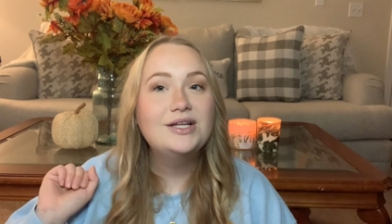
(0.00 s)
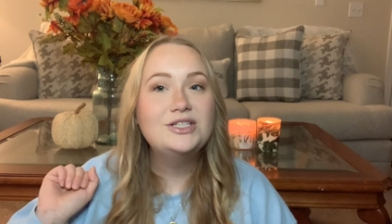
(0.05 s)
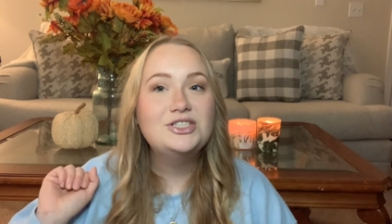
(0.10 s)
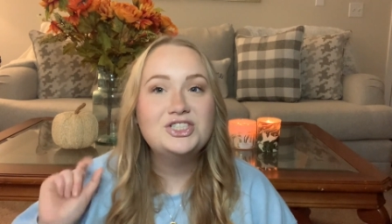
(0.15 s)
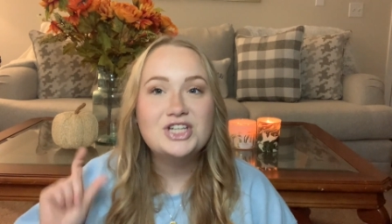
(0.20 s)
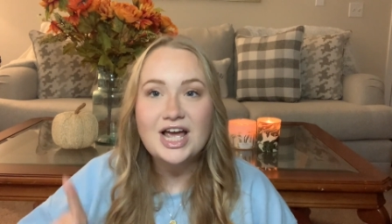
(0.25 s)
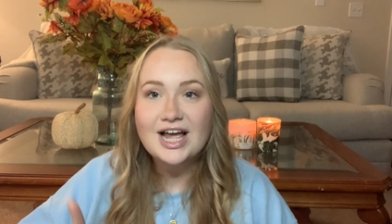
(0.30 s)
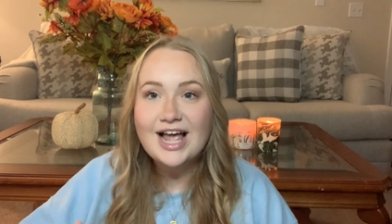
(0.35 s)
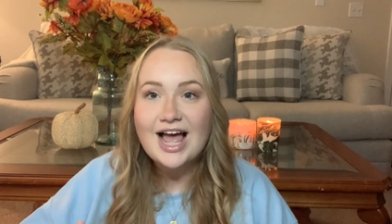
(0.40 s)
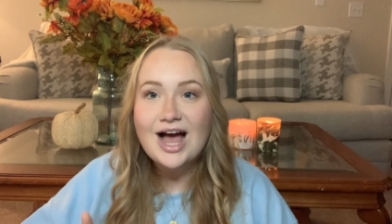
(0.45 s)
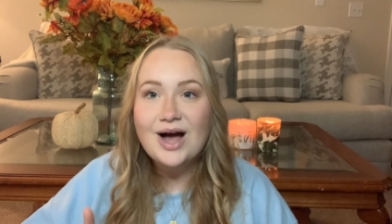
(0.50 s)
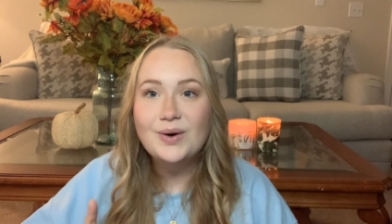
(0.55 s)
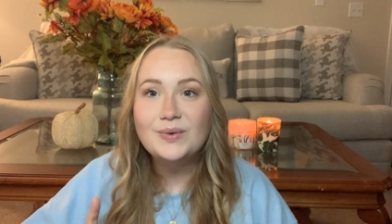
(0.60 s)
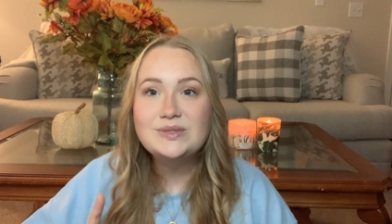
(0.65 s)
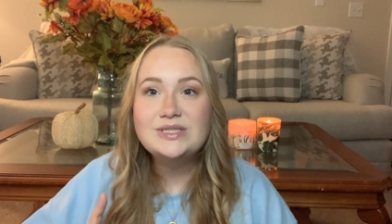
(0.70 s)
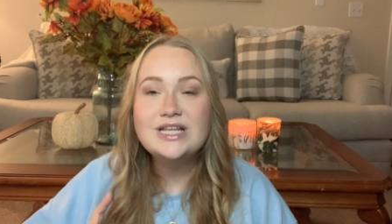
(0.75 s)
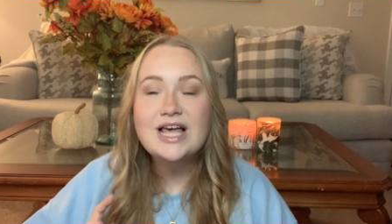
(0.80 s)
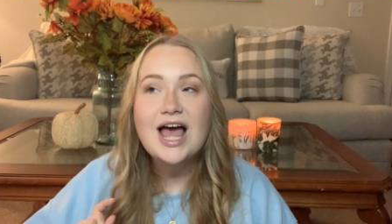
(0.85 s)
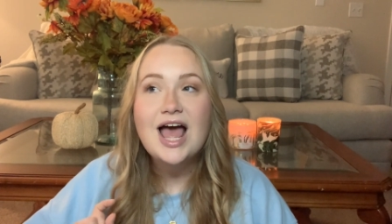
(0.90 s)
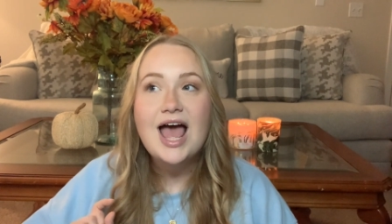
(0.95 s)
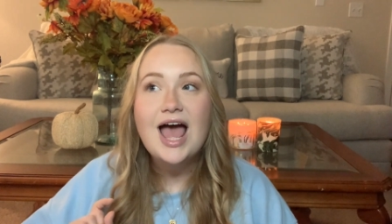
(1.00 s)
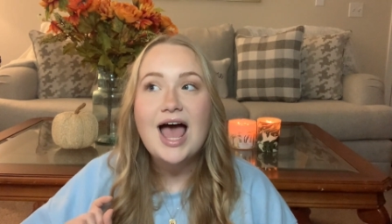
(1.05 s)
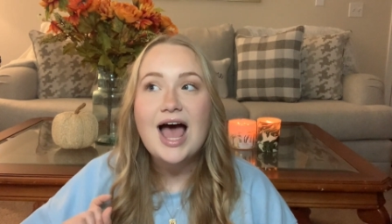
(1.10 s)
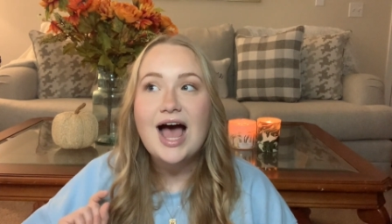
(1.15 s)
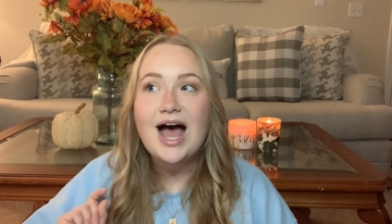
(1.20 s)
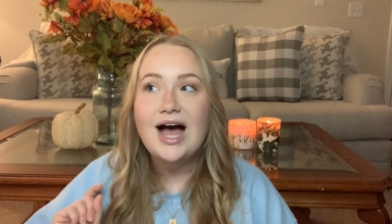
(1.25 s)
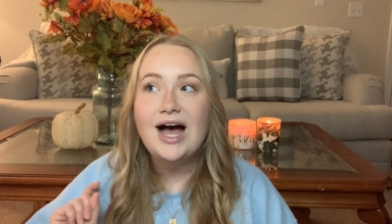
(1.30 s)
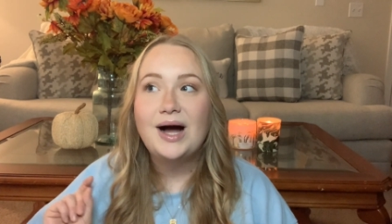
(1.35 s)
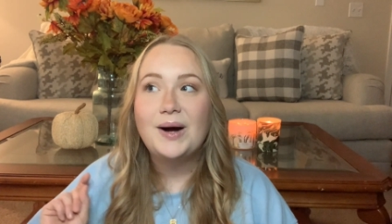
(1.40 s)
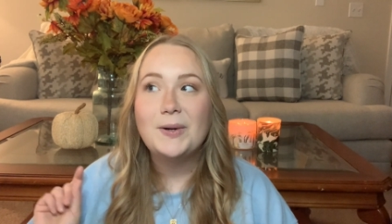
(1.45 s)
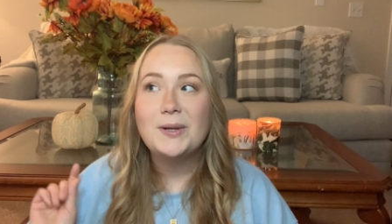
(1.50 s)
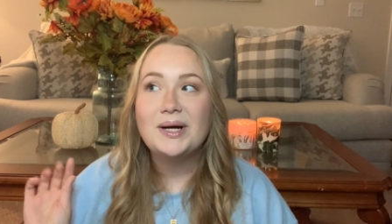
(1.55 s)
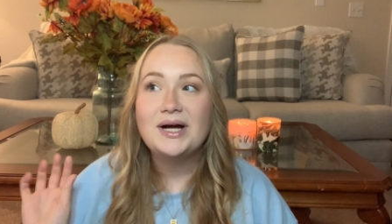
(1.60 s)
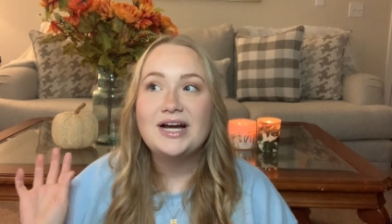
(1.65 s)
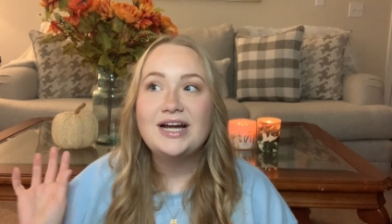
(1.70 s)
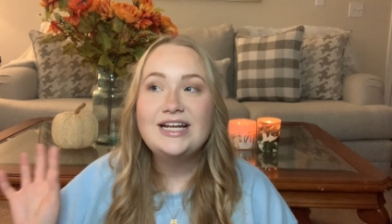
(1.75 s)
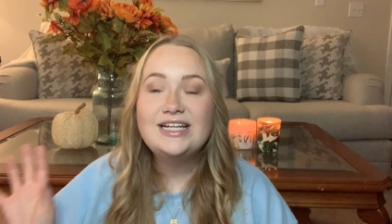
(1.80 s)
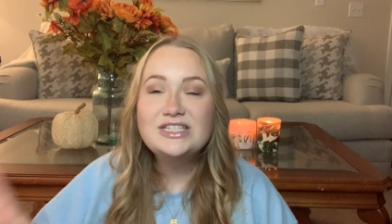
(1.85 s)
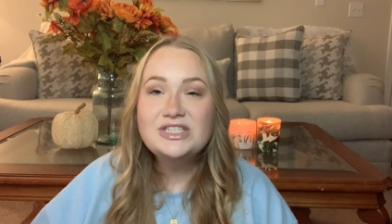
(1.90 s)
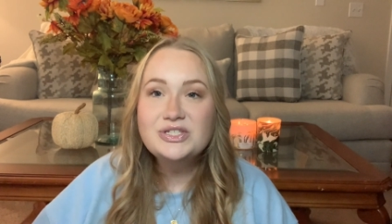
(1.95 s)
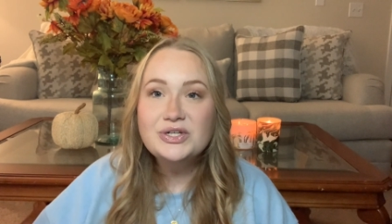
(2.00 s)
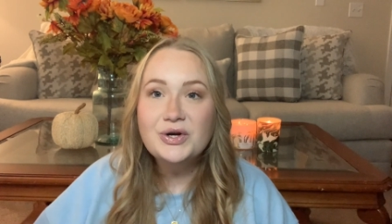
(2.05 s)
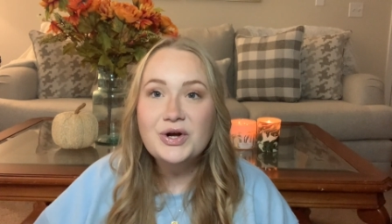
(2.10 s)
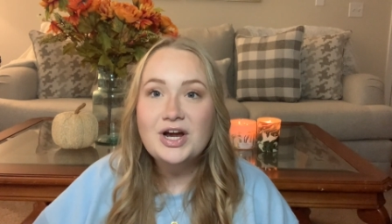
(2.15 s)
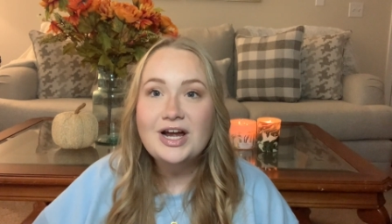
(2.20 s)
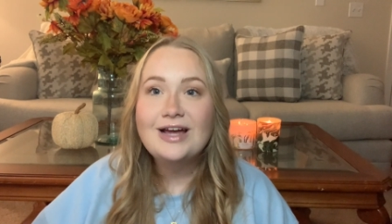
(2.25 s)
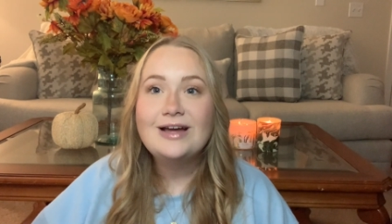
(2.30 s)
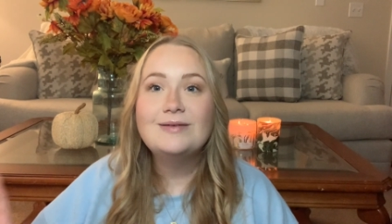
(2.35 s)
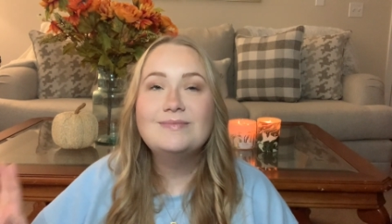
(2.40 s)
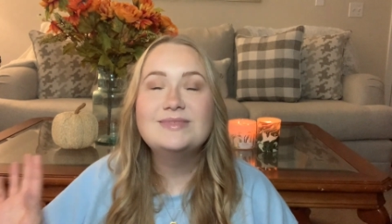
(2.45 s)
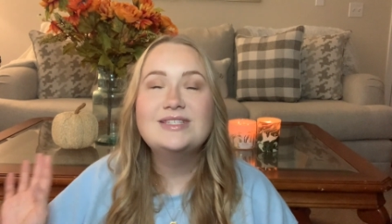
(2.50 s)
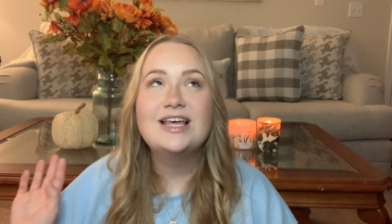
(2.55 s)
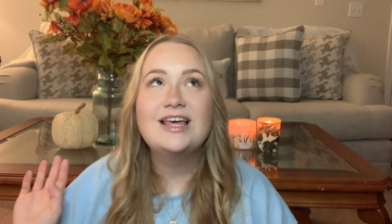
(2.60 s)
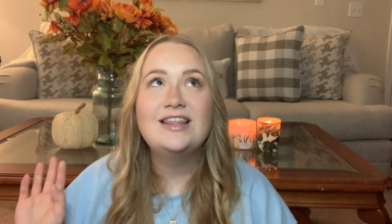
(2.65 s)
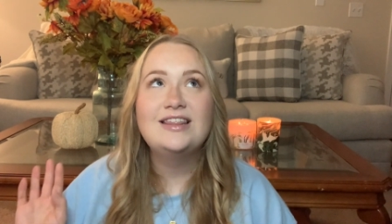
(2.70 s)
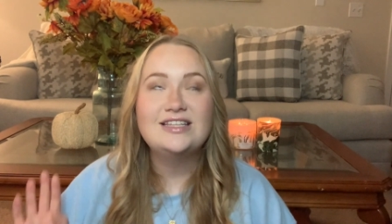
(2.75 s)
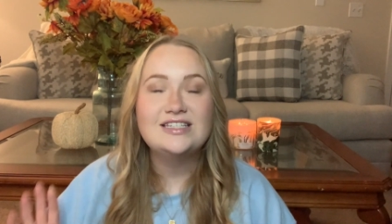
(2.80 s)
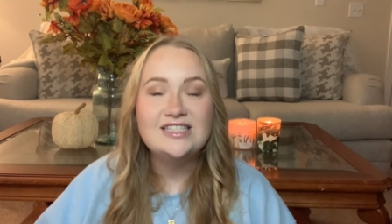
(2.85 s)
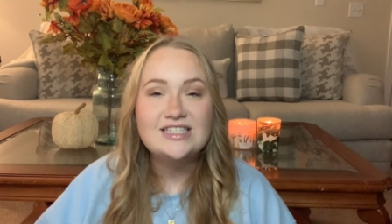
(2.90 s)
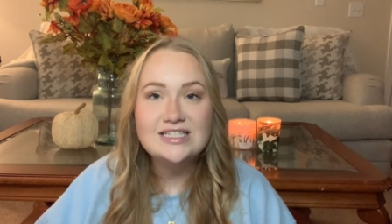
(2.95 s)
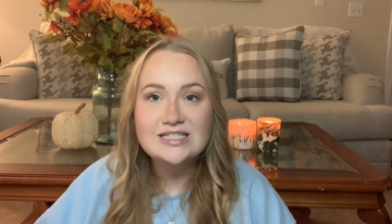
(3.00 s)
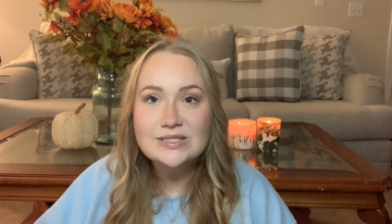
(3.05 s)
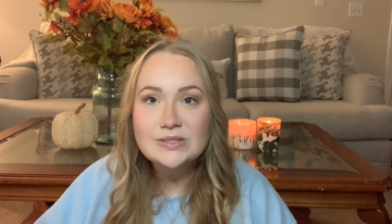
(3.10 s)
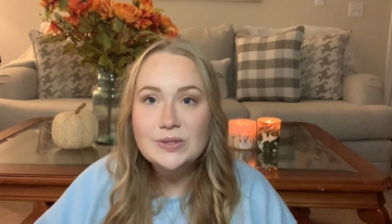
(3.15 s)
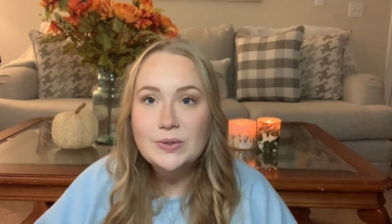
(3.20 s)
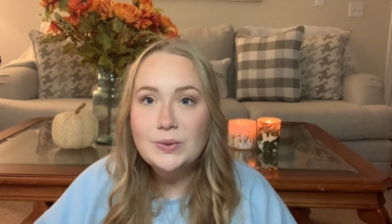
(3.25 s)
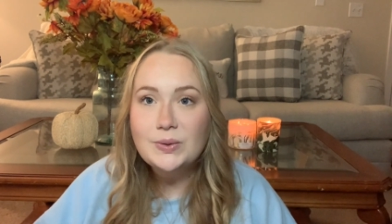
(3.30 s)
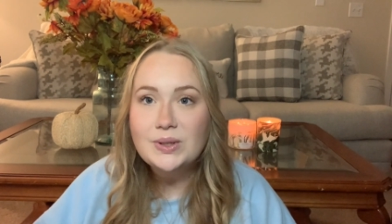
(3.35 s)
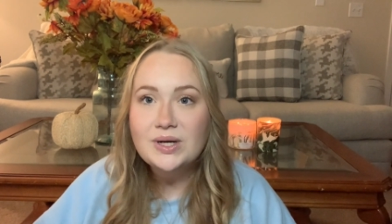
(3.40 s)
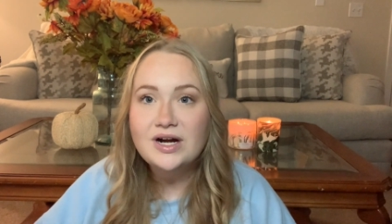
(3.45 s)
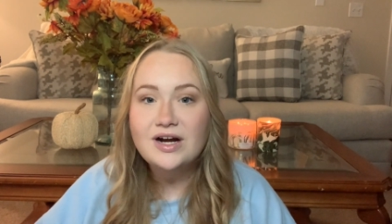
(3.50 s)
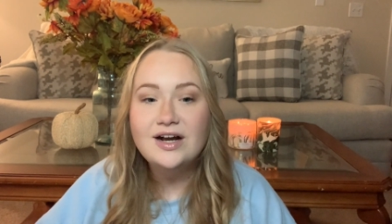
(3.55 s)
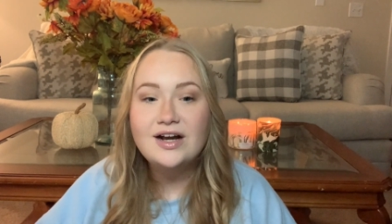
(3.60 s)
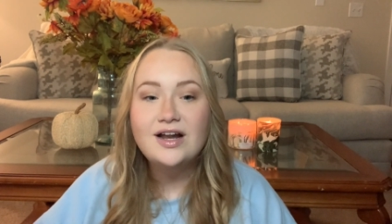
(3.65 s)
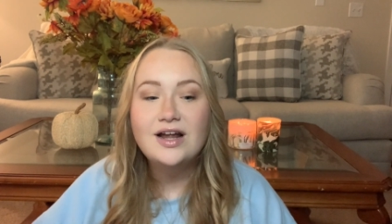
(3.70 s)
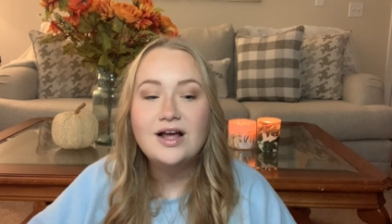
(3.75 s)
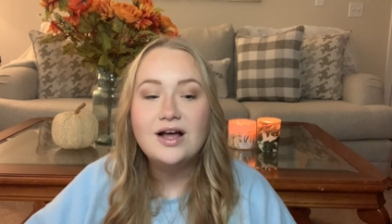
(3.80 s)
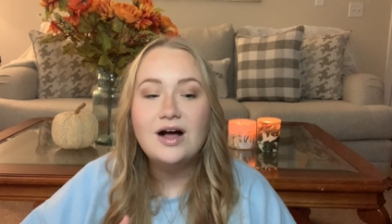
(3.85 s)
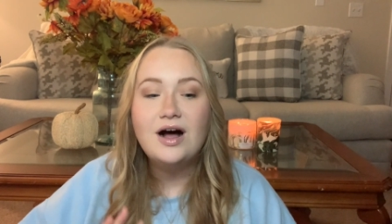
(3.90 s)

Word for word: check out our Instagrams, the Discord,